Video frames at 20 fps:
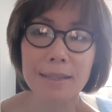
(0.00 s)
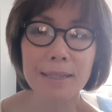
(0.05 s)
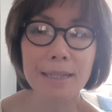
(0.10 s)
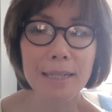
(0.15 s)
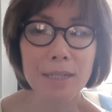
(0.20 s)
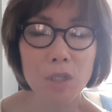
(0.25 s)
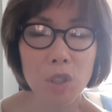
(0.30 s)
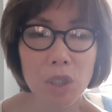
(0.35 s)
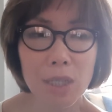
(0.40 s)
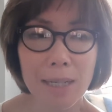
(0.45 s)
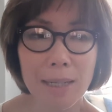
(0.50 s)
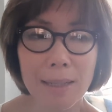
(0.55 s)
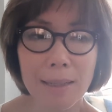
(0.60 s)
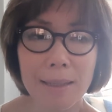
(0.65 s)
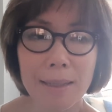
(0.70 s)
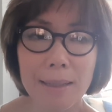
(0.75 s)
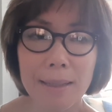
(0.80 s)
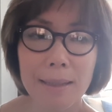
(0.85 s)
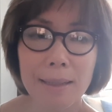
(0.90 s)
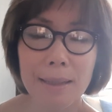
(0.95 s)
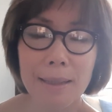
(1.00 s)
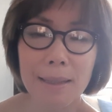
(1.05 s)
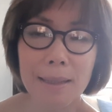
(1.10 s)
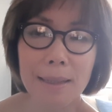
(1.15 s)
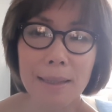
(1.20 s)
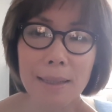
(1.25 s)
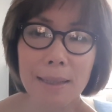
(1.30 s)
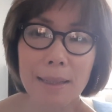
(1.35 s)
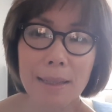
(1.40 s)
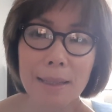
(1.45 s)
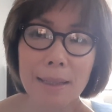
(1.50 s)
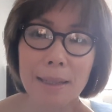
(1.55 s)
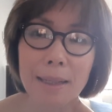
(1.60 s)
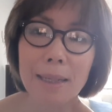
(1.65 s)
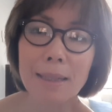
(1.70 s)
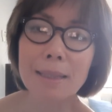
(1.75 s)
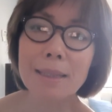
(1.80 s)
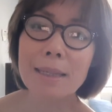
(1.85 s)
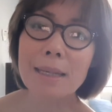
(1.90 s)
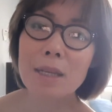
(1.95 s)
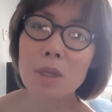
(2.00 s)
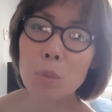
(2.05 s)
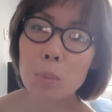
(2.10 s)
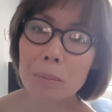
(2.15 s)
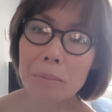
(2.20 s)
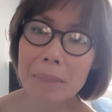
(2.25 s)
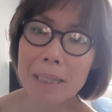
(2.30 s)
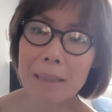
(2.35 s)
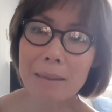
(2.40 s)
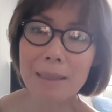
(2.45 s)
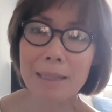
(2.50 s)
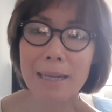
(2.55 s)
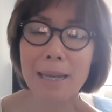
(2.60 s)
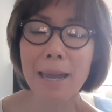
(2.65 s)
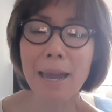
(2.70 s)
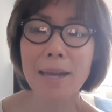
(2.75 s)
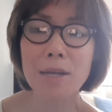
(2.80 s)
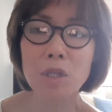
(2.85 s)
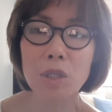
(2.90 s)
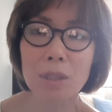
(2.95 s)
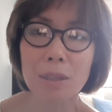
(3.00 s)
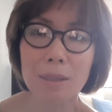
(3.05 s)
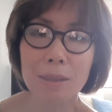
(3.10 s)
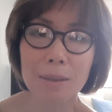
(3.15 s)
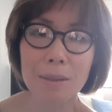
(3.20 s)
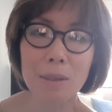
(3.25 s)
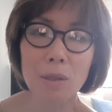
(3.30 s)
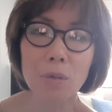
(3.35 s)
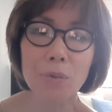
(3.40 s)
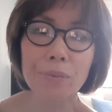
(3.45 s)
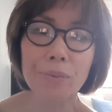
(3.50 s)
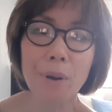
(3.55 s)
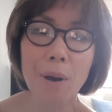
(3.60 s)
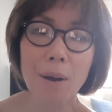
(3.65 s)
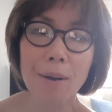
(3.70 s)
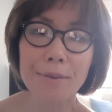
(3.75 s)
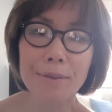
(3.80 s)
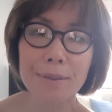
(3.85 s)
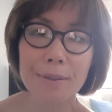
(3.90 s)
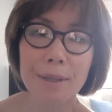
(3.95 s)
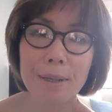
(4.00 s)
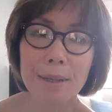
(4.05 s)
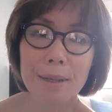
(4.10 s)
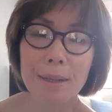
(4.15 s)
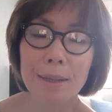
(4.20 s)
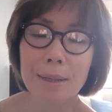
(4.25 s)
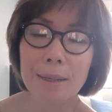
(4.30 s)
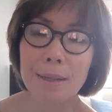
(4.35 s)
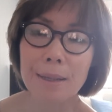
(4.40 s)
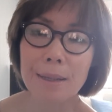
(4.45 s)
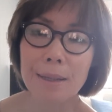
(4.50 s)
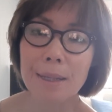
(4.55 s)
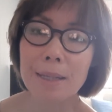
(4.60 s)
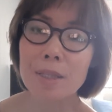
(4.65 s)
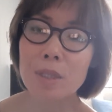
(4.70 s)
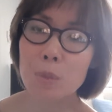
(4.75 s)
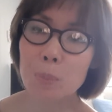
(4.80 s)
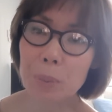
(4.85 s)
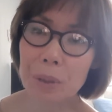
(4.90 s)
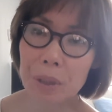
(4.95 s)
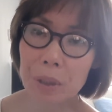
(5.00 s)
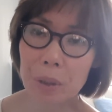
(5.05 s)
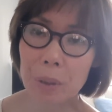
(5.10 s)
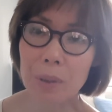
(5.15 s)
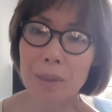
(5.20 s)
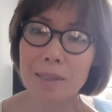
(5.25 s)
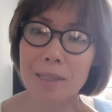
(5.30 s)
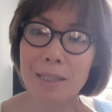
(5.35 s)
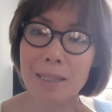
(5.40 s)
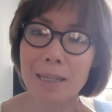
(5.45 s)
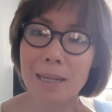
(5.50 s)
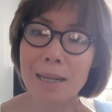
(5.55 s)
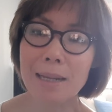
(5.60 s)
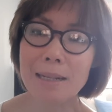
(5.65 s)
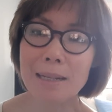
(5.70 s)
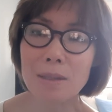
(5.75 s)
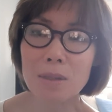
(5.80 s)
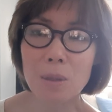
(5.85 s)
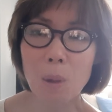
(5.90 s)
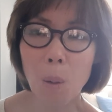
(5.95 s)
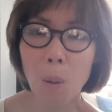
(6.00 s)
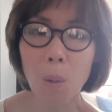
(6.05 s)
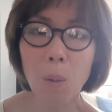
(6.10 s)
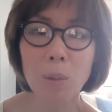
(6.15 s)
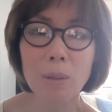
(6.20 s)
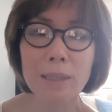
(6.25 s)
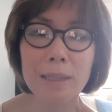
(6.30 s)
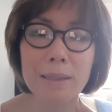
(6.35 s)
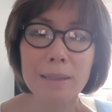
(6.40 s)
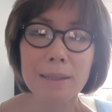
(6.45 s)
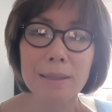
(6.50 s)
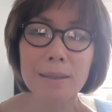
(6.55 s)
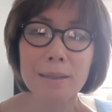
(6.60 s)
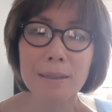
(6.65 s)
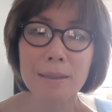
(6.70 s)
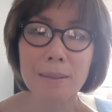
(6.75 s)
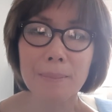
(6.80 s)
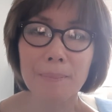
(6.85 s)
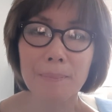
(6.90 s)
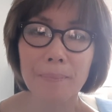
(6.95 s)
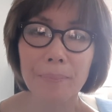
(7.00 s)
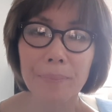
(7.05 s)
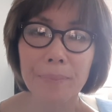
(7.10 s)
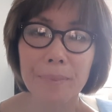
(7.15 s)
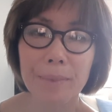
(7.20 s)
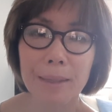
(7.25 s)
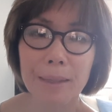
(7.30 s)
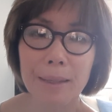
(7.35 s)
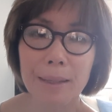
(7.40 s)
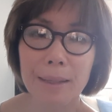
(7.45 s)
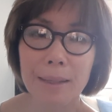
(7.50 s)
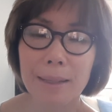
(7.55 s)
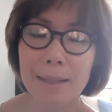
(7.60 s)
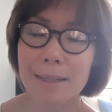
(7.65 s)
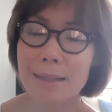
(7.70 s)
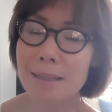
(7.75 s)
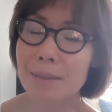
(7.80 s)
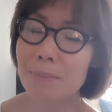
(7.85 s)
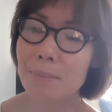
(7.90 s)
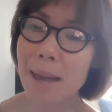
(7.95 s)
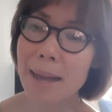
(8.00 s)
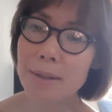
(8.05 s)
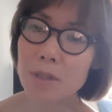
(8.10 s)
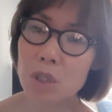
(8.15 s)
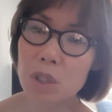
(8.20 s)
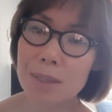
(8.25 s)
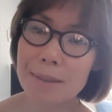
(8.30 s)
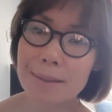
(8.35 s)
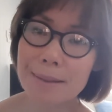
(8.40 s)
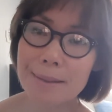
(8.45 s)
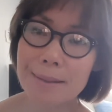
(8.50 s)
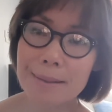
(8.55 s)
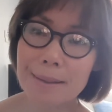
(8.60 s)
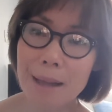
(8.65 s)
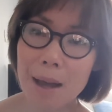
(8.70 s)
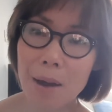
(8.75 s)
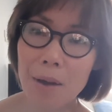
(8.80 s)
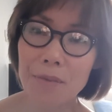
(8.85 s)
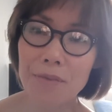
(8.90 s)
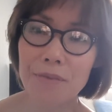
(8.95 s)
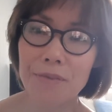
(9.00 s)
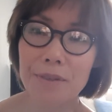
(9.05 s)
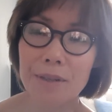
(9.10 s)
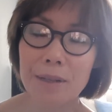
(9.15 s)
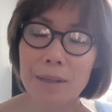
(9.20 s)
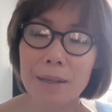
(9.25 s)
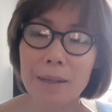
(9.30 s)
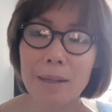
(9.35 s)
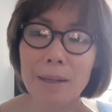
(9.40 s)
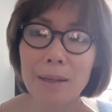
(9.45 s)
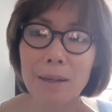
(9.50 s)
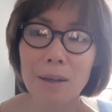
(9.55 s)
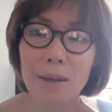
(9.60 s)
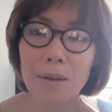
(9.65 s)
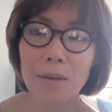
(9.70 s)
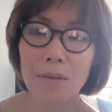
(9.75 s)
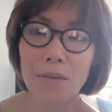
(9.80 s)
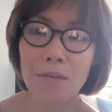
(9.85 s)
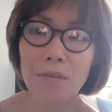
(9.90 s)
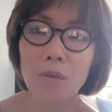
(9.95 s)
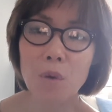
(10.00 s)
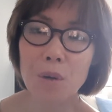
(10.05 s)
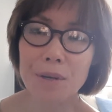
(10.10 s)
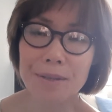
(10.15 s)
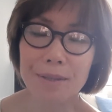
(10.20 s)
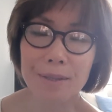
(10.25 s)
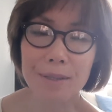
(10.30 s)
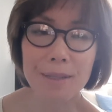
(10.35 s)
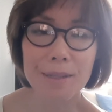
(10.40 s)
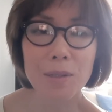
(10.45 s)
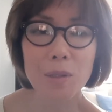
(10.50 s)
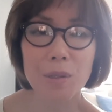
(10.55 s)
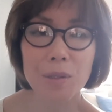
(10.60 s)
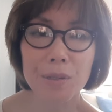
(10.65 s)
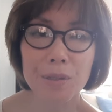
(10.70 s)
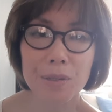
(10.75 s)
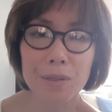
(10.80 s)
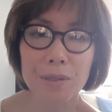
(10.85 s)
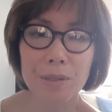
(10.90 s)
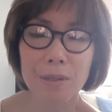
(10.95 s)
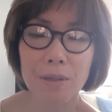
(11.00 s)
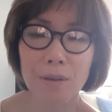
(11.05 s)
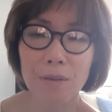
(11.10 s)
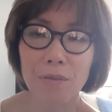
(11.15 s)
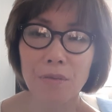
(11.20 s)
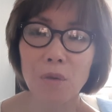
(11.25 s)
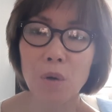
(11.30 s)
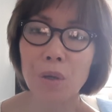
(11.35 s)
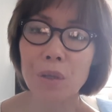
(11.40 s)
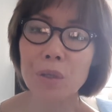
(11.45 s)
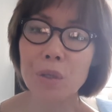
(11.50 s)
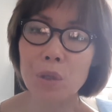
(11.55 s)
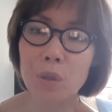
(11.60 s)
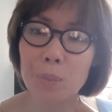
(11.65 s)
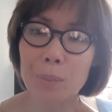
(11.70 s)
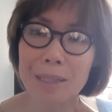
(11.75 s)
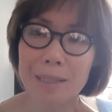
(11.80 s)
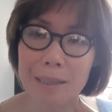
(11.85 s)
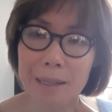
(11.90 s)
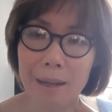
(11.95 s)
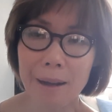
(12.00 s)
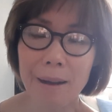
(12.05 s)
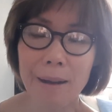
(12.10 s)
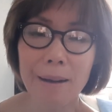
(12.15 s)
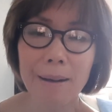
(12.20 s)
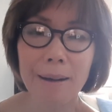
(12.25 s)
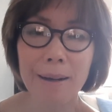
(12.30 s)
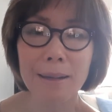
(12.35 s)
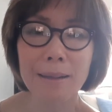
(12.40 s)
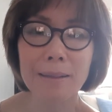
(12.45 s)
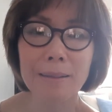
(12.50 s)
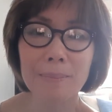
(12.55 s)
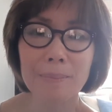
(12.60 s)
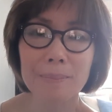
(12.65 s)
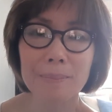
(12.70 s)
teaching, his humiliation on the cross, his purity and his holiness, his matchless love for sinners, for humankind.